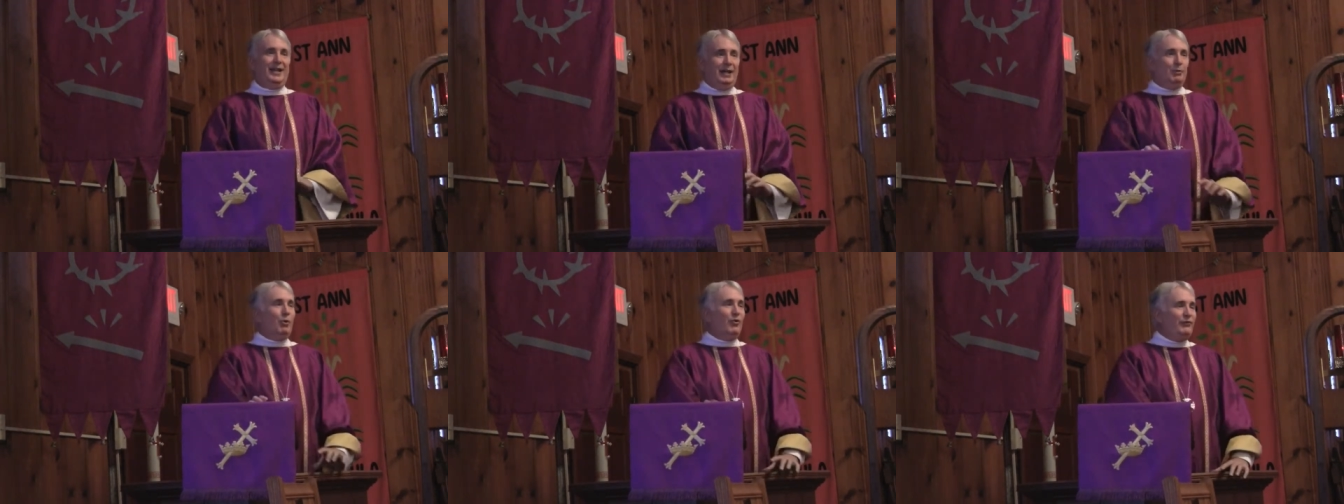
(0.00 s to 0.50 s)

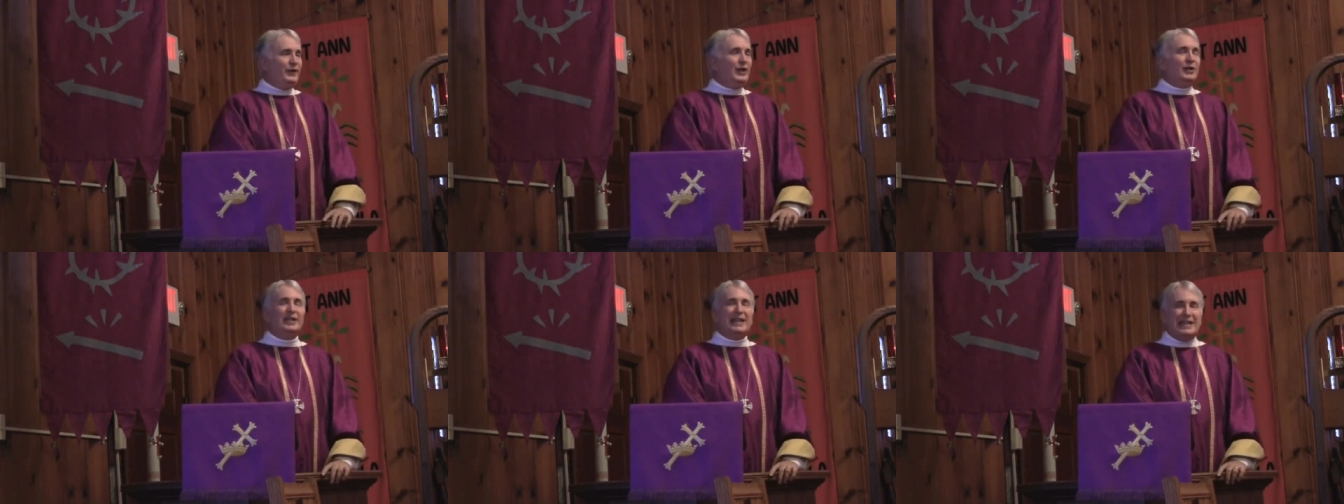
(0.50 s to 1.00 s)
It will
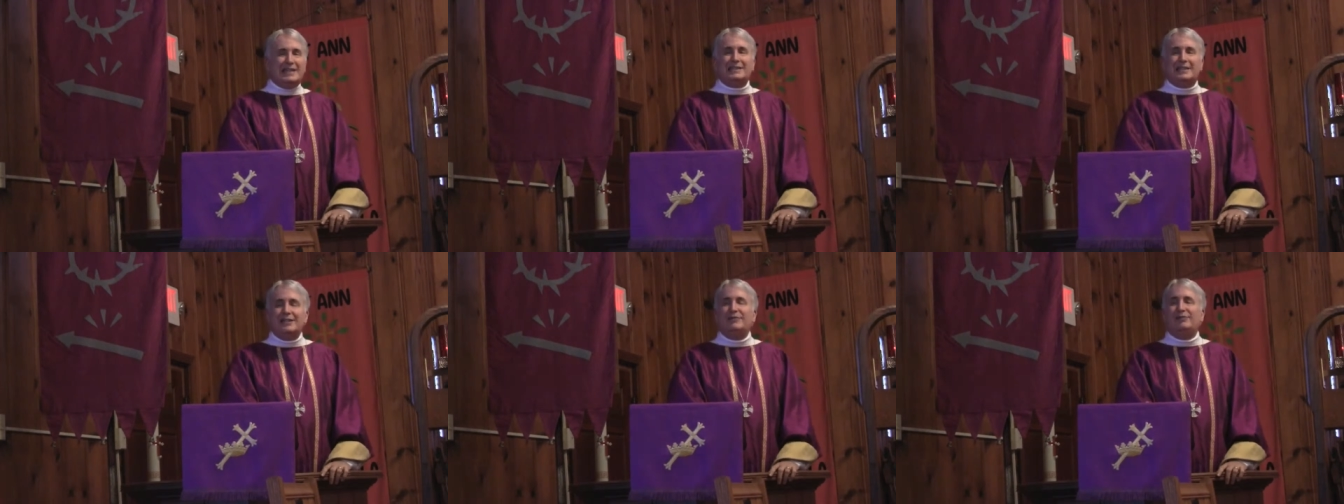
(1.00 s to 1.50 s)
feel
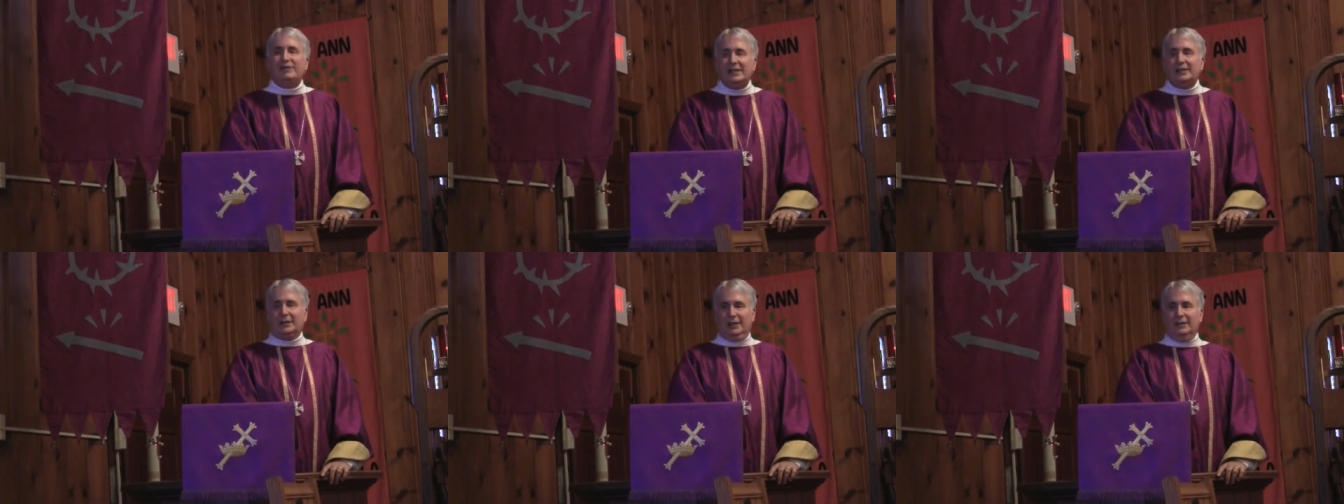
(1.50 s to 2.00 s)

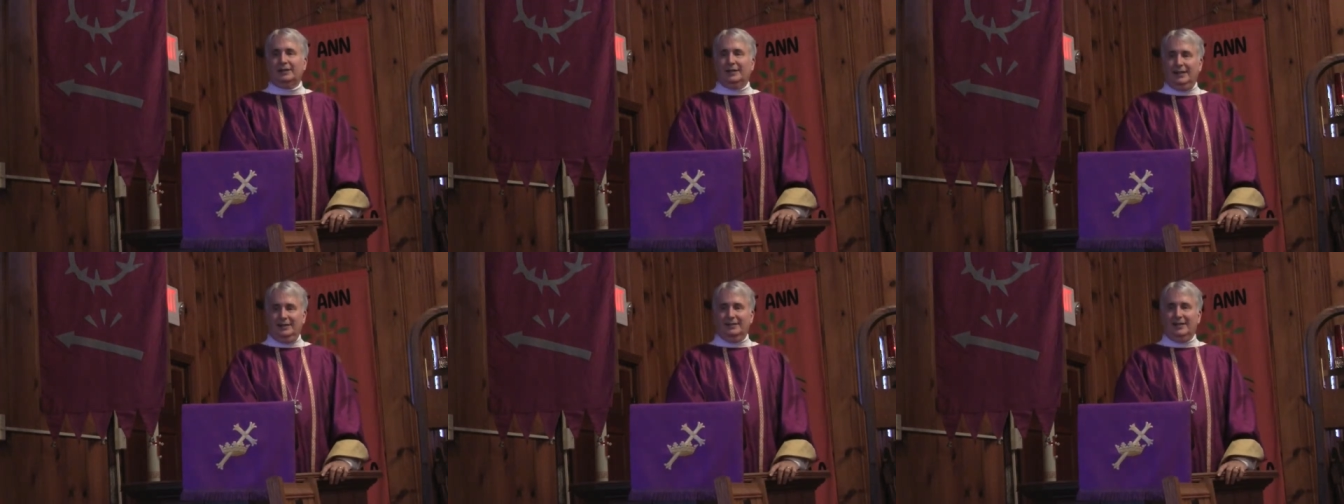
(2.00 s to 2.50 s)
inconvenient
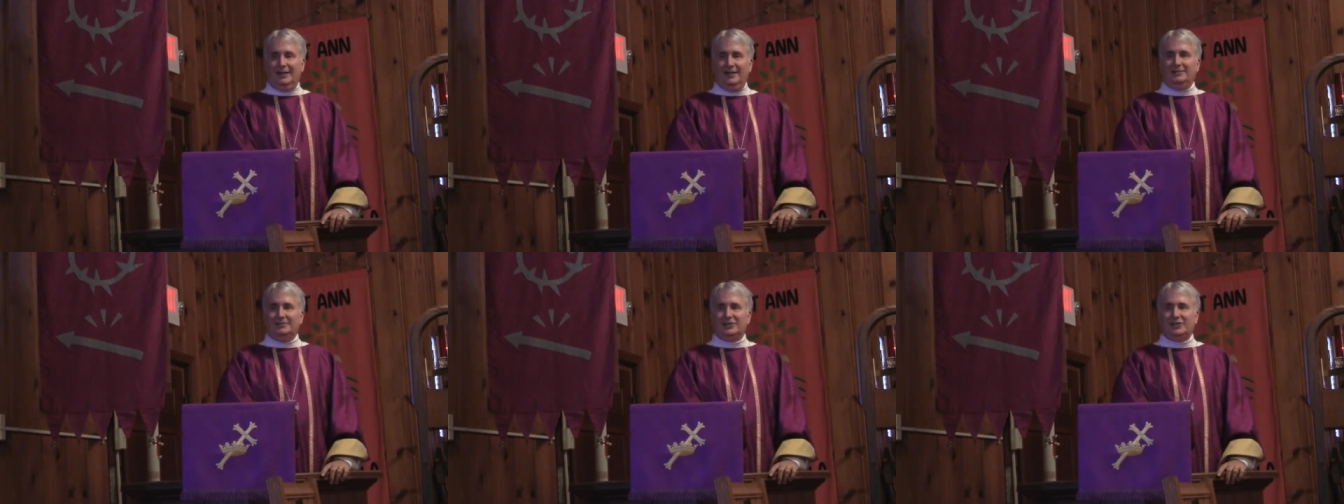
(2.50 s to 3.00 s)
at
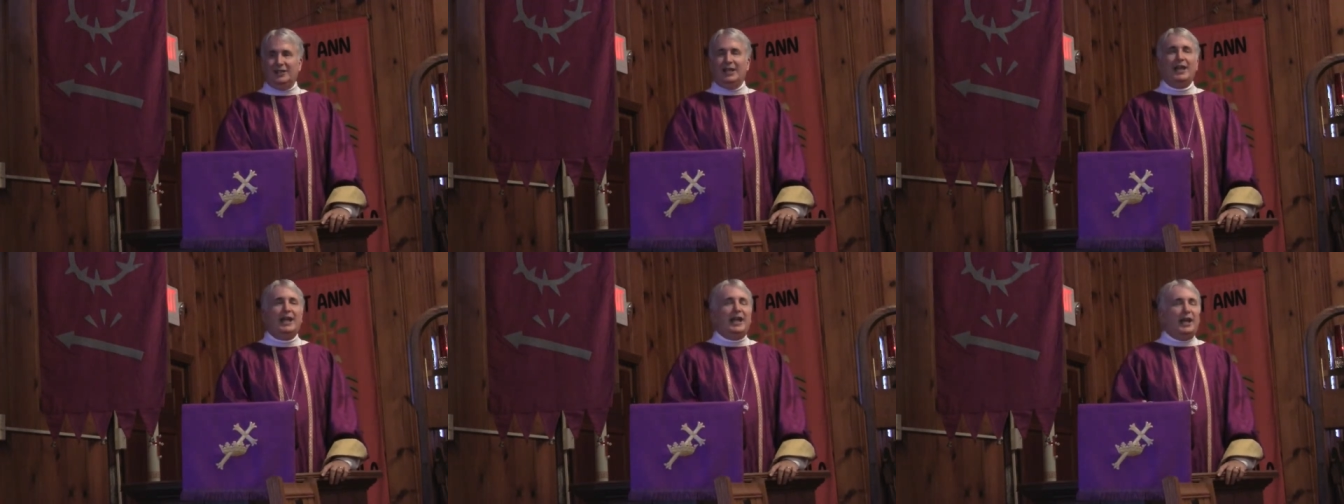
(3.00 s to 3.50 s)
times.
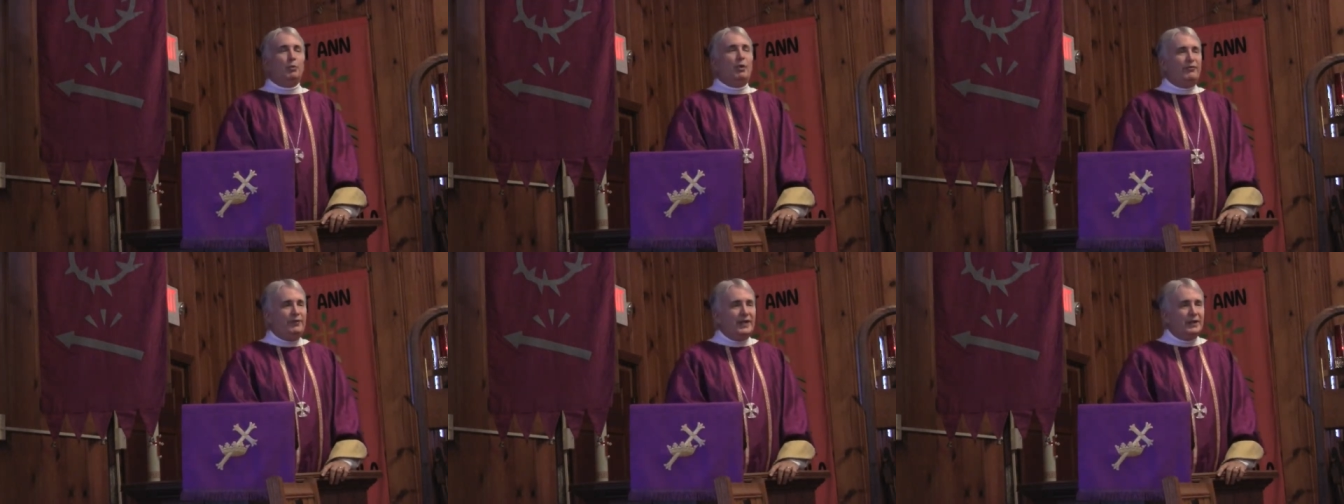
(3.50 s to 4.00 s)
It
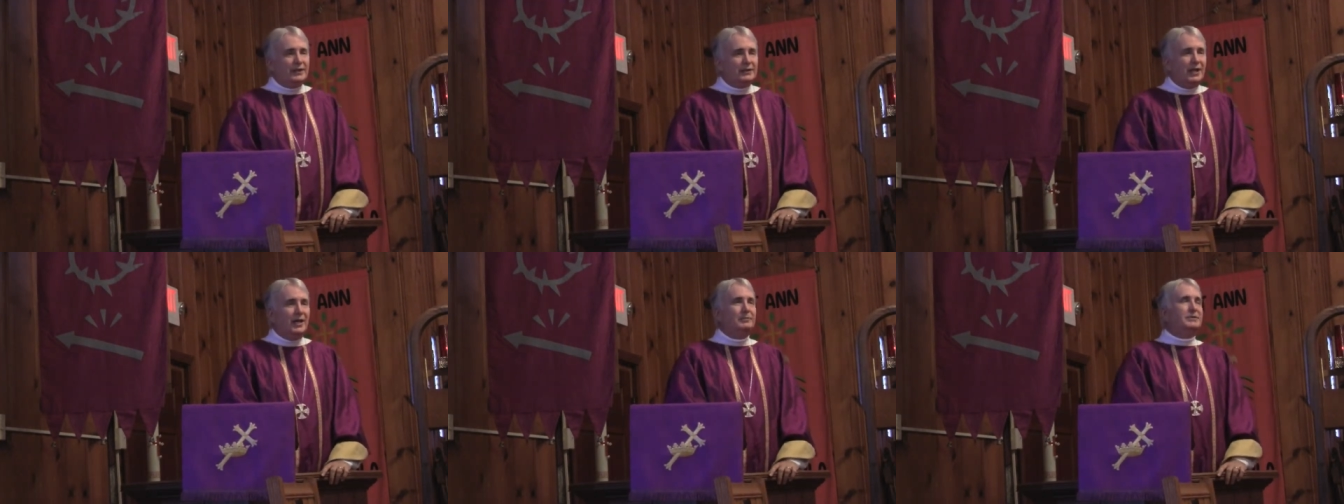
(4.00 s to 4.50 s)
will feel at
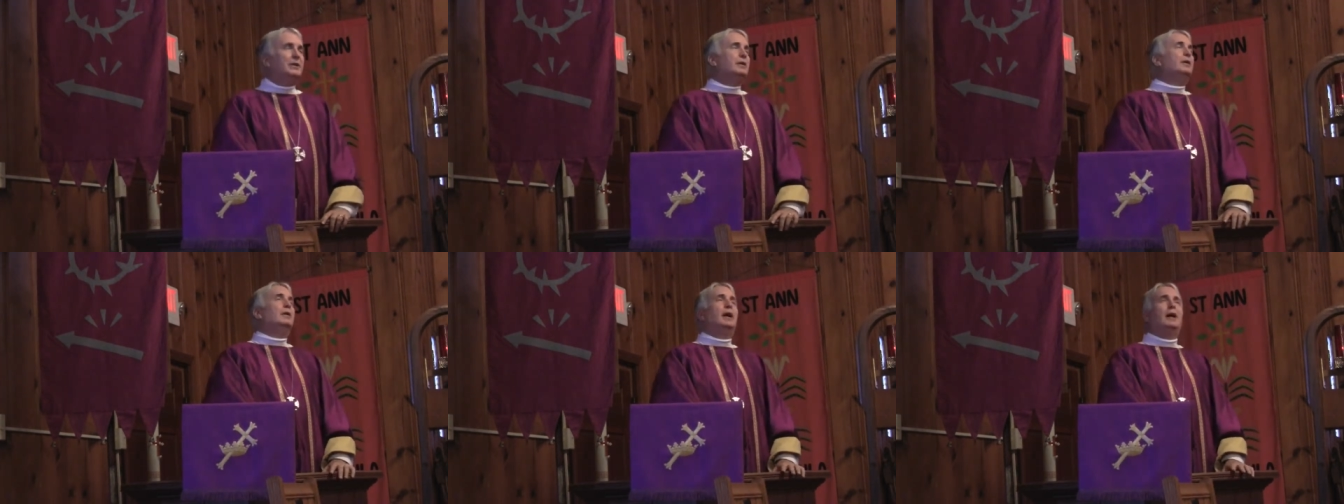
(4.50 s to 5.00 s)
times that,
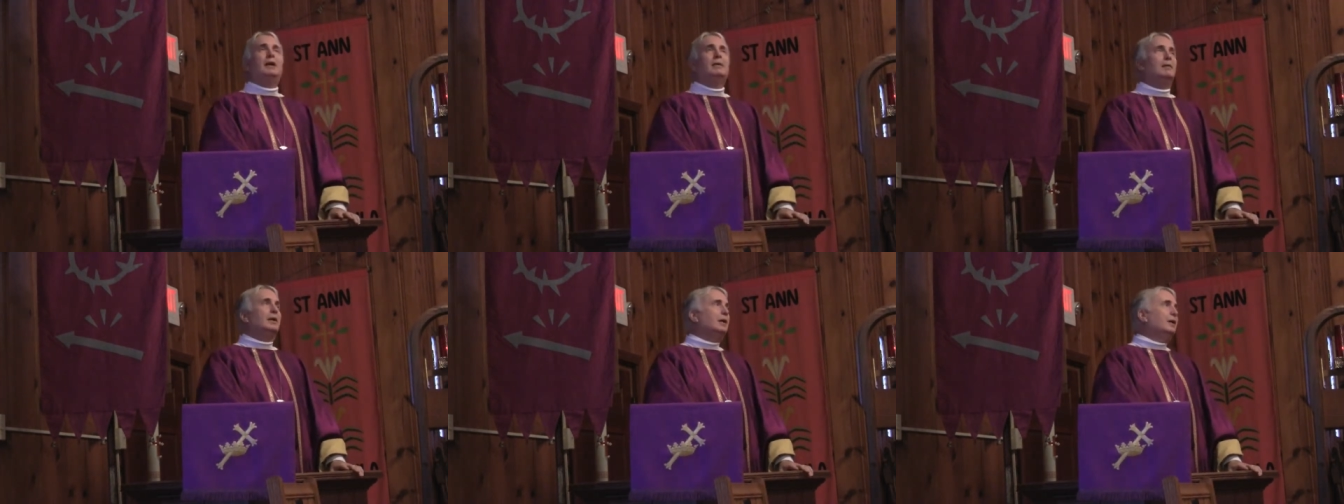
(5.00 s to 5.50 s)
oh, I
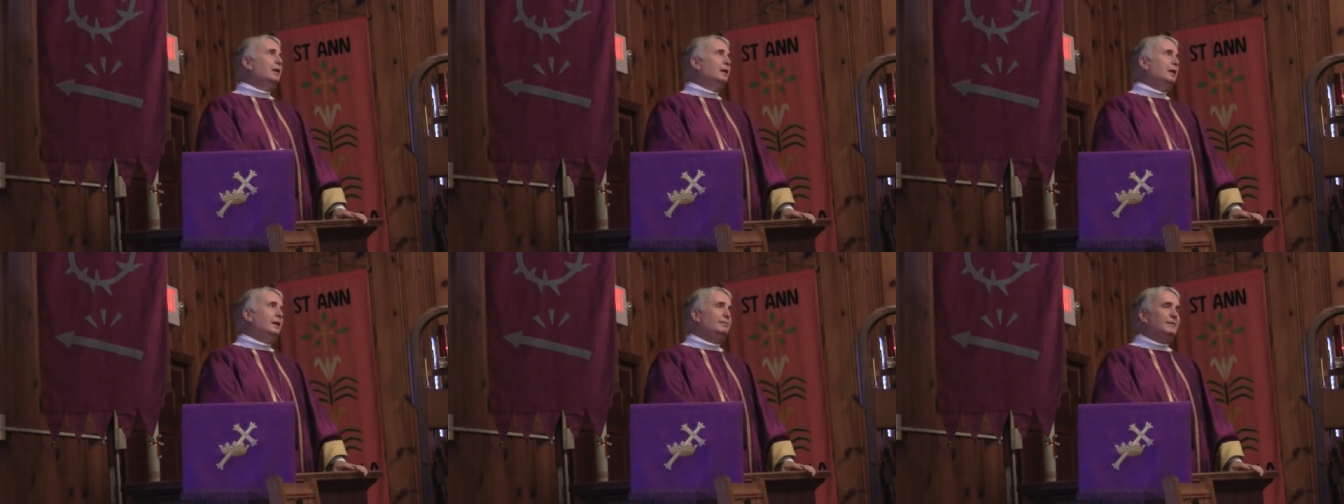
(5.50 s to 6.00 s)
don't want to
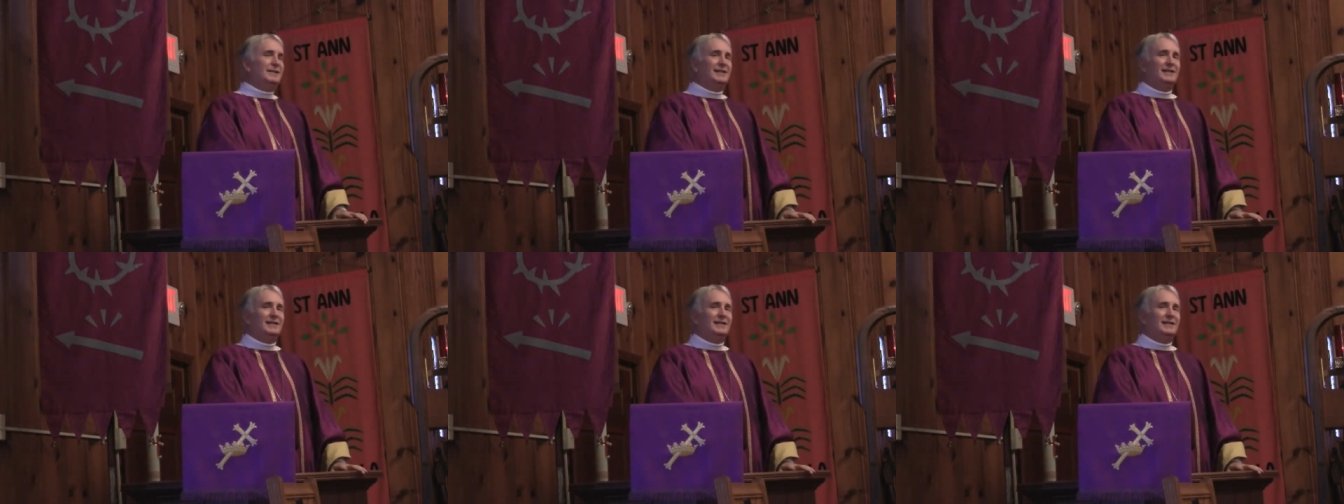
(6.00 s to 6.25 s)
call them.